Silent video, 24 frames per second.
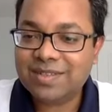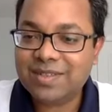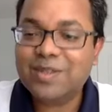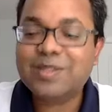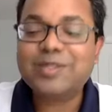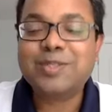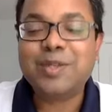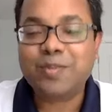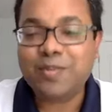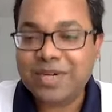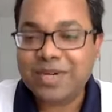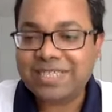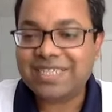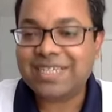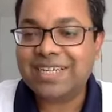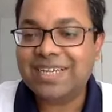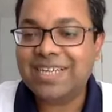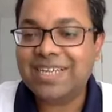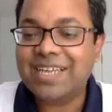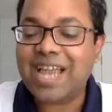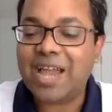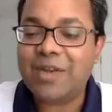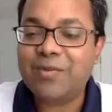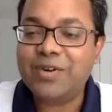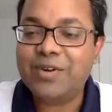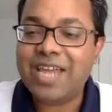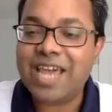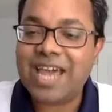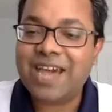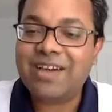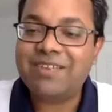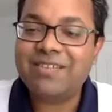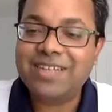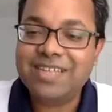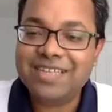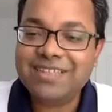So personally, I would
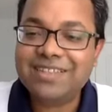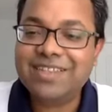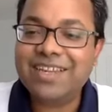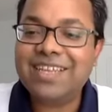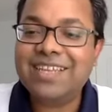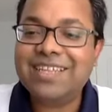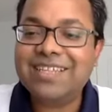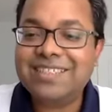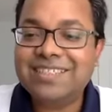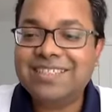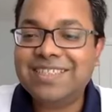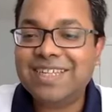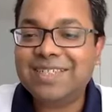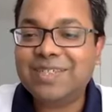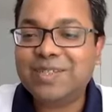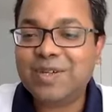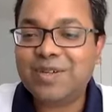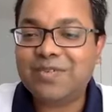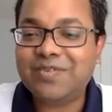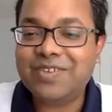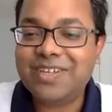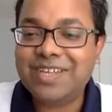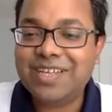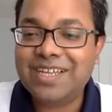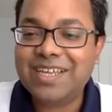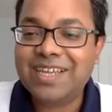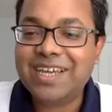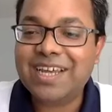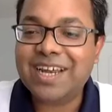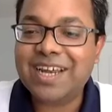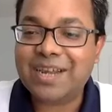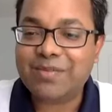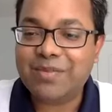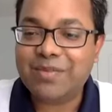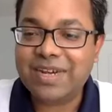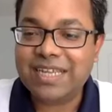have 3 sets of
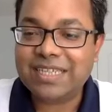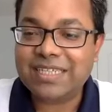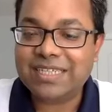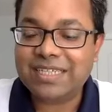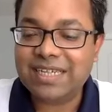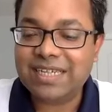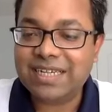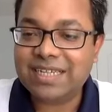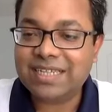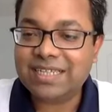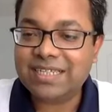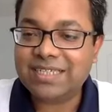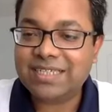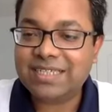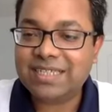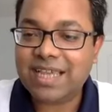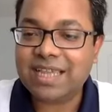recommendation letters.